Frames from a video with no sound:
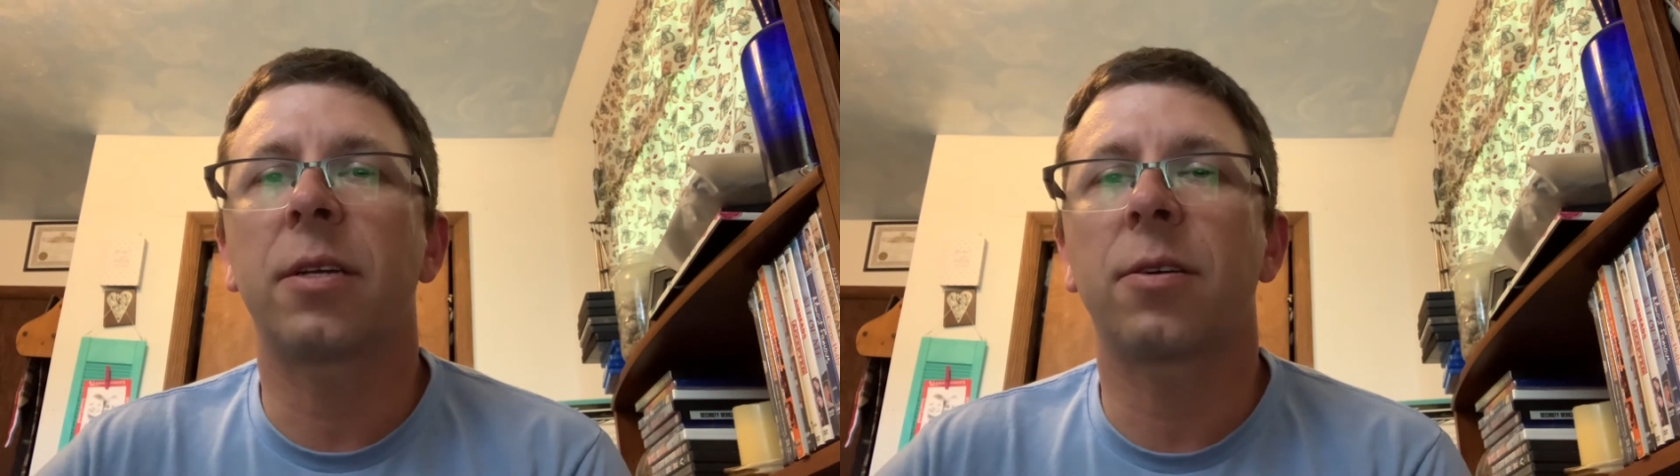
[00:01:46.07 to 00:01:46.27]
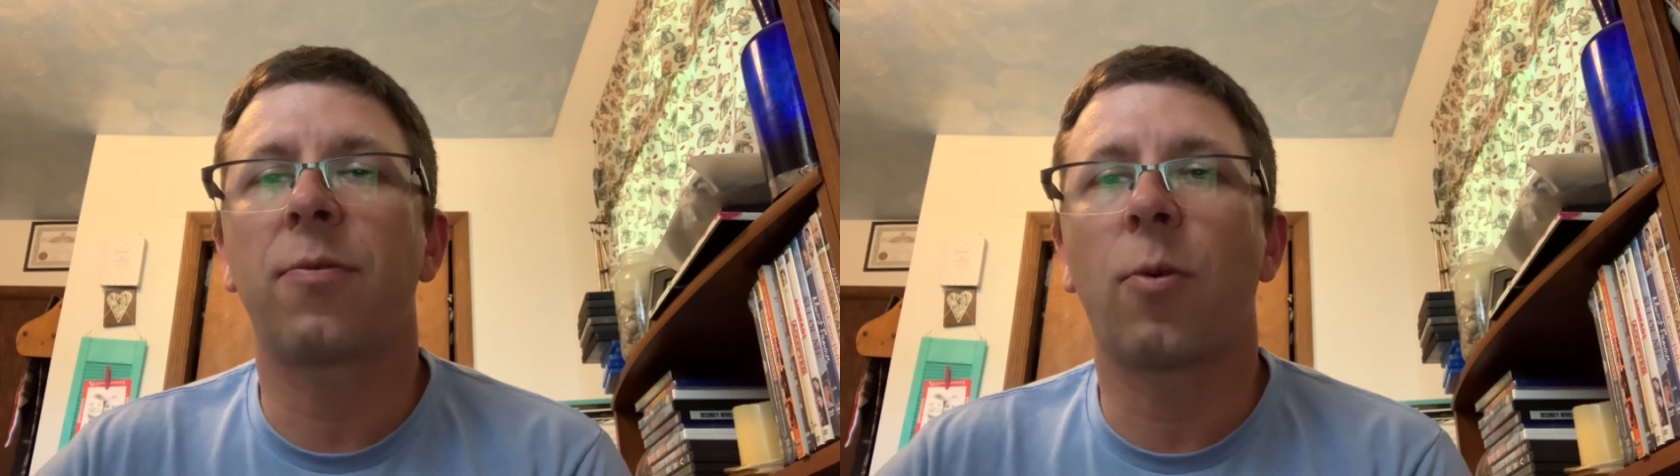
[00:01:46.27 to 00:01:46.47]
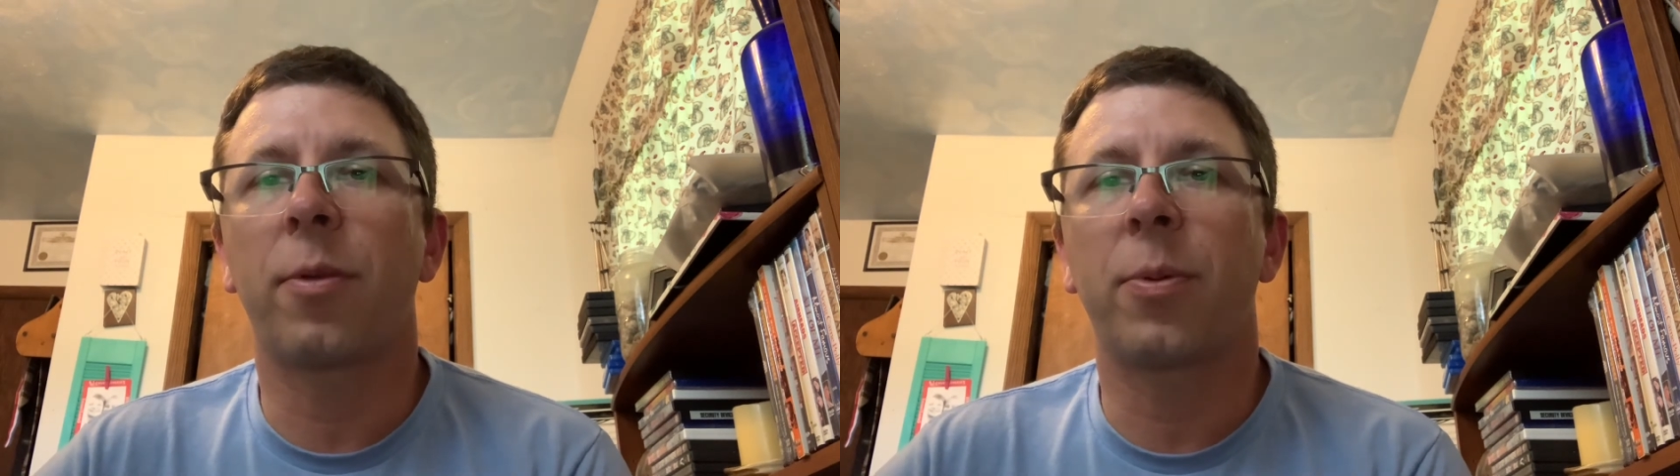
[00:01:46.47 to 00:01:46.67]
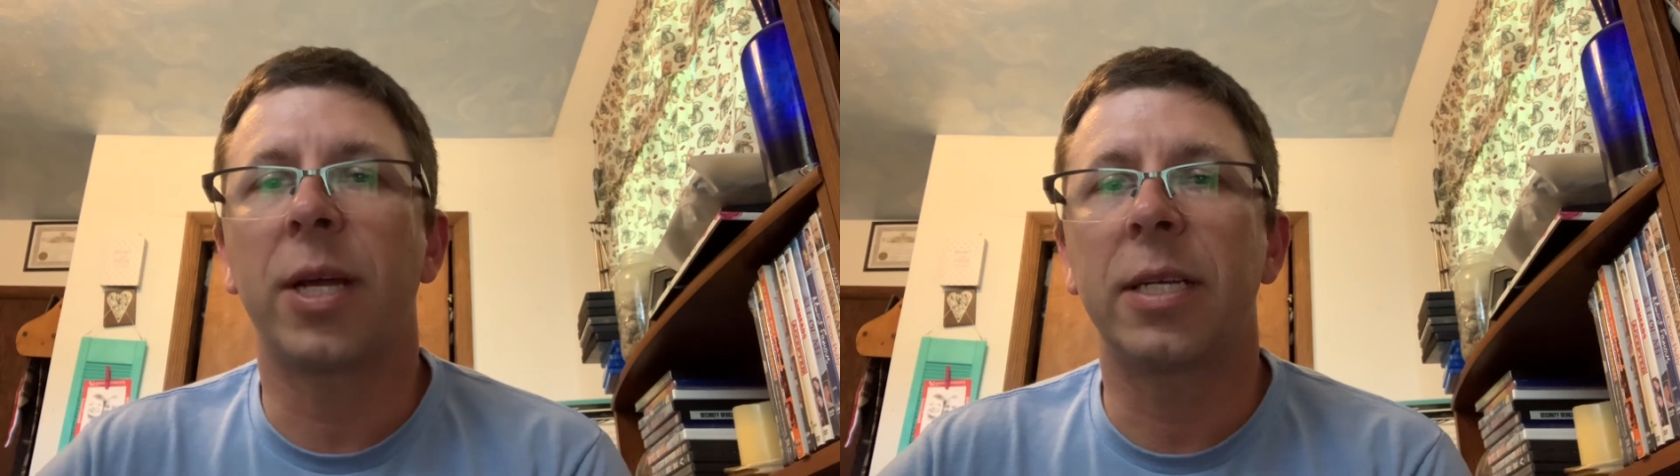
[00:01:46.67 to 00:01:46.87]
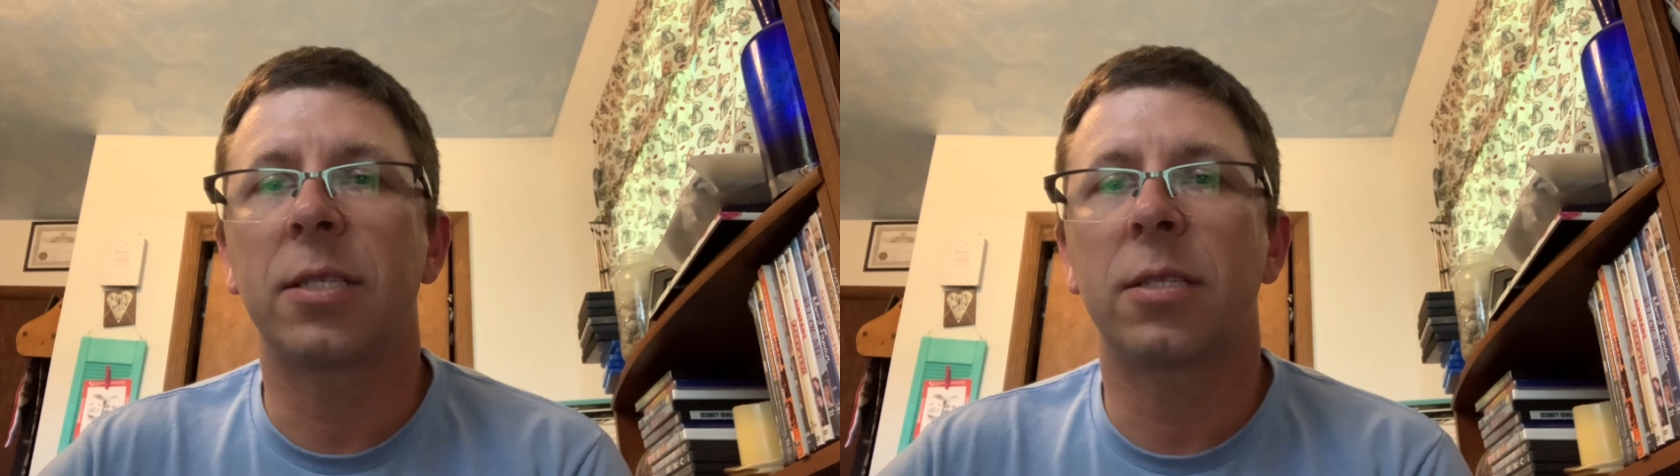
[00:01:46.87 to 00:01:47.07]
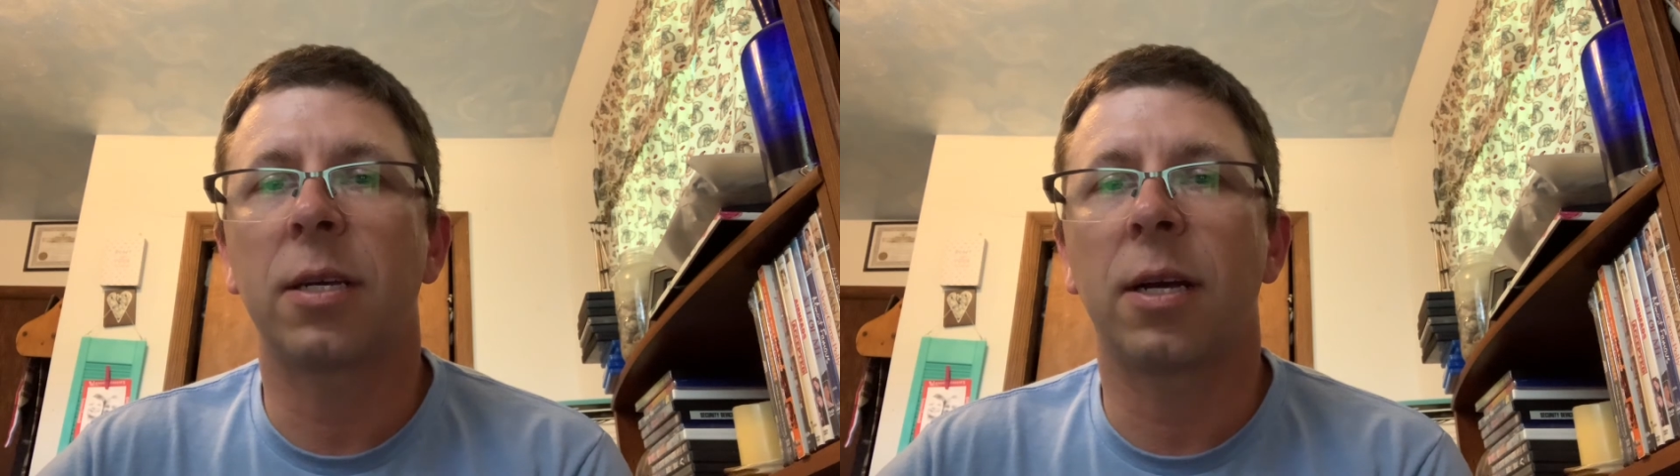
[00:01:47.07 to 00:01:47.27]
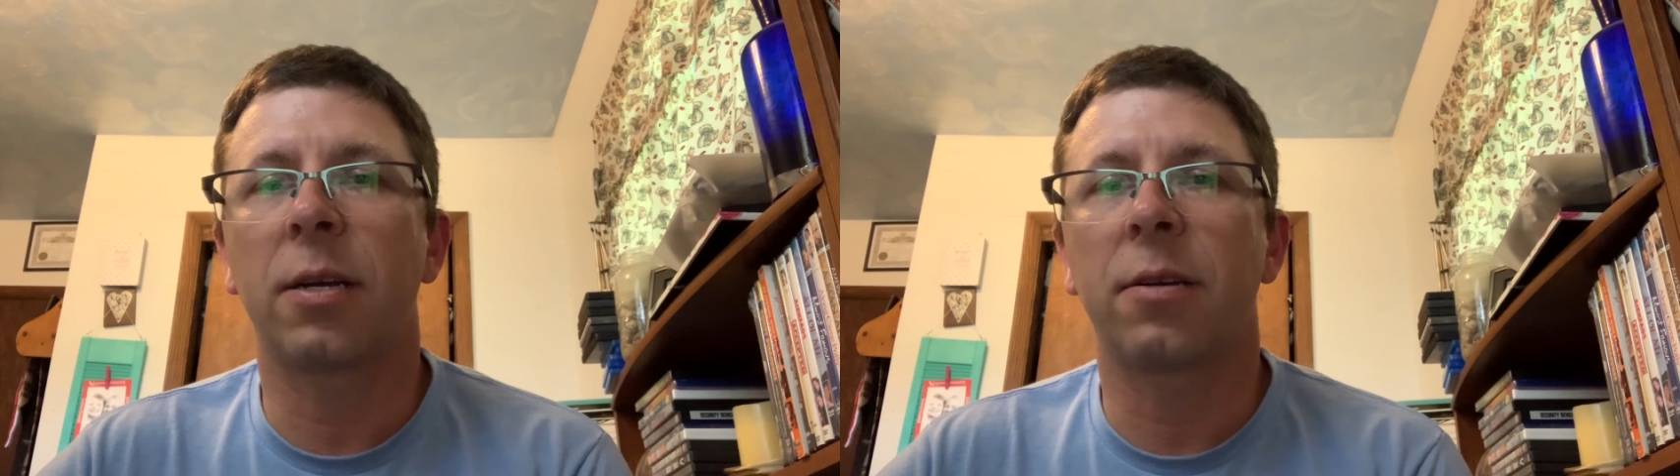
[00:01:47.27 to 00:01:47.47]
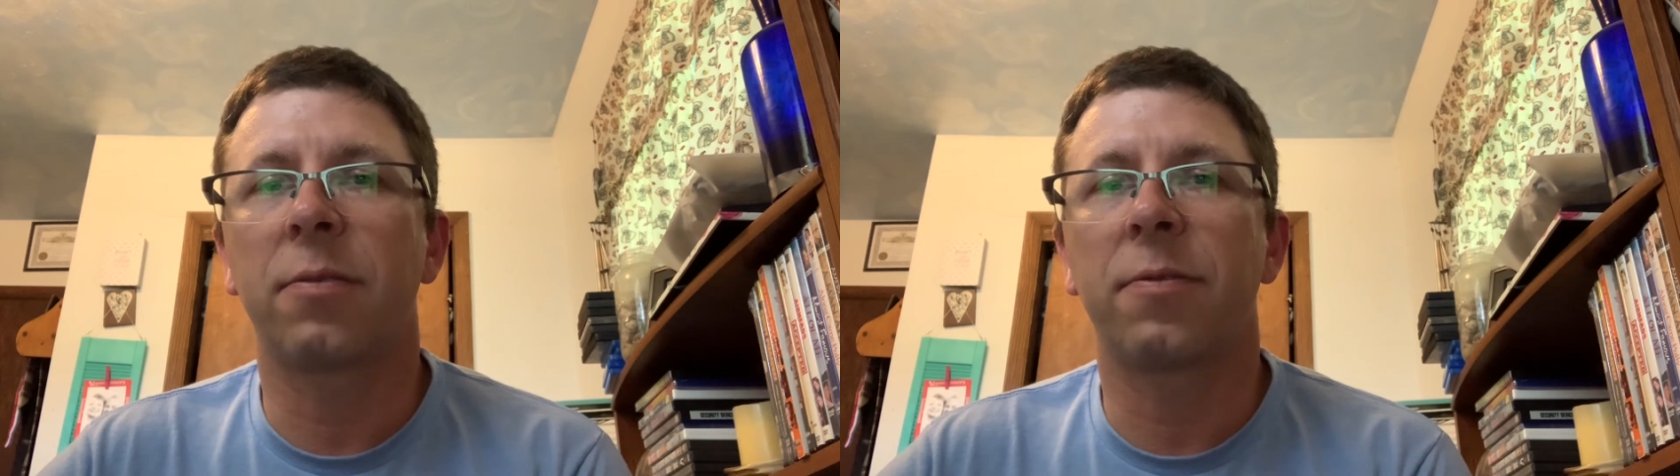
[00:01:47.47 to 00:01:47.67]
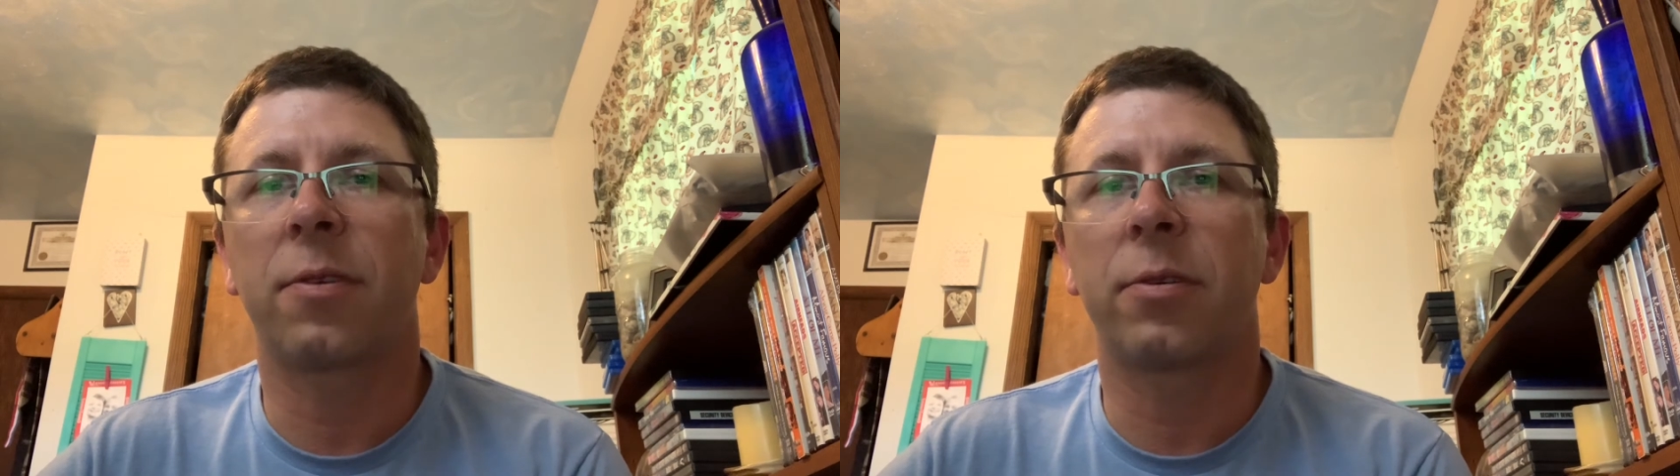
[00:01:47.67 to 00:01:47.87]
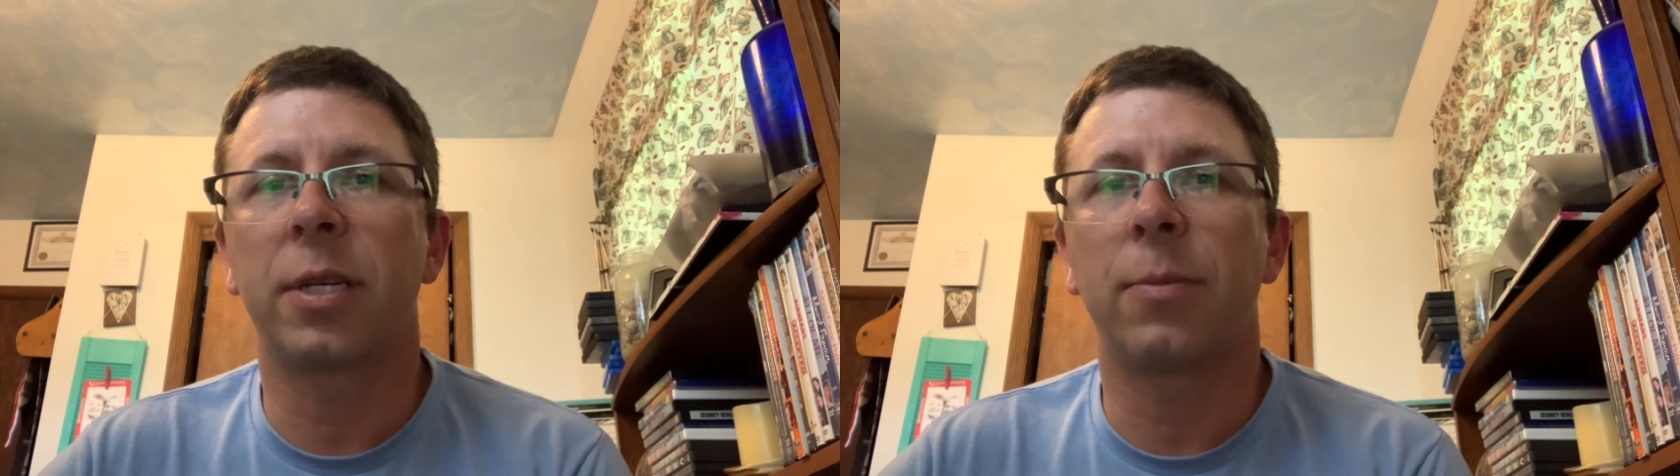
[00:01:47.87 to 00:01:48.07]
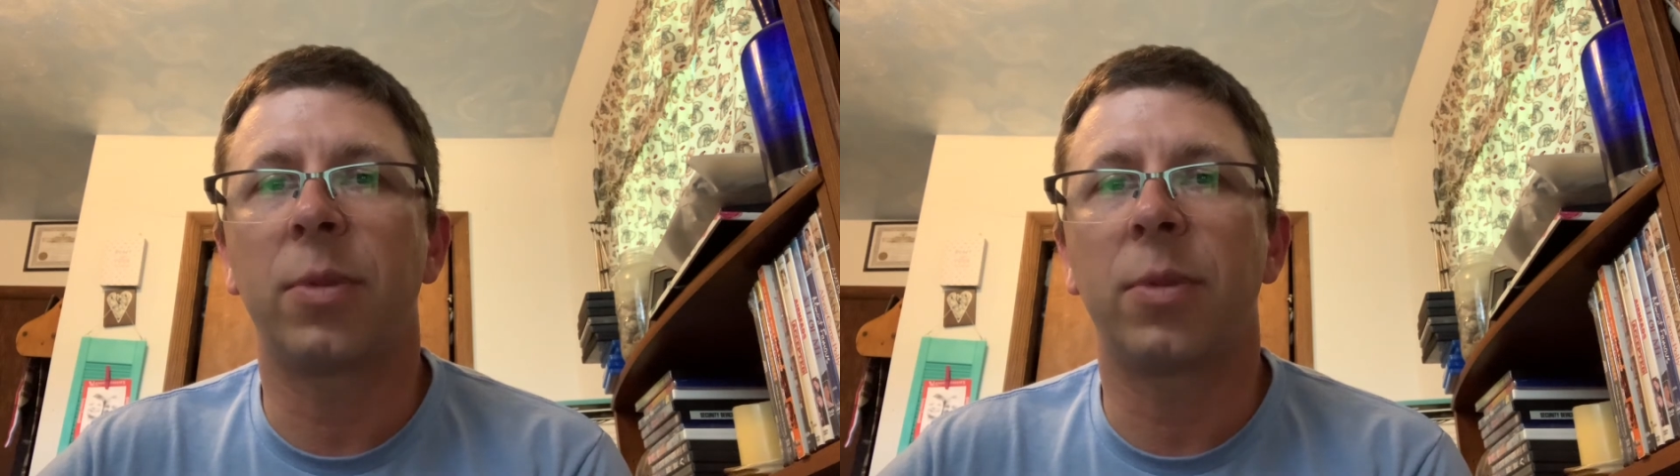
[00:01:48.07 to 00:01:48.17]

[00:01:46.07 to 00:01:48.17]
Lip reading: I took 4th place out of 13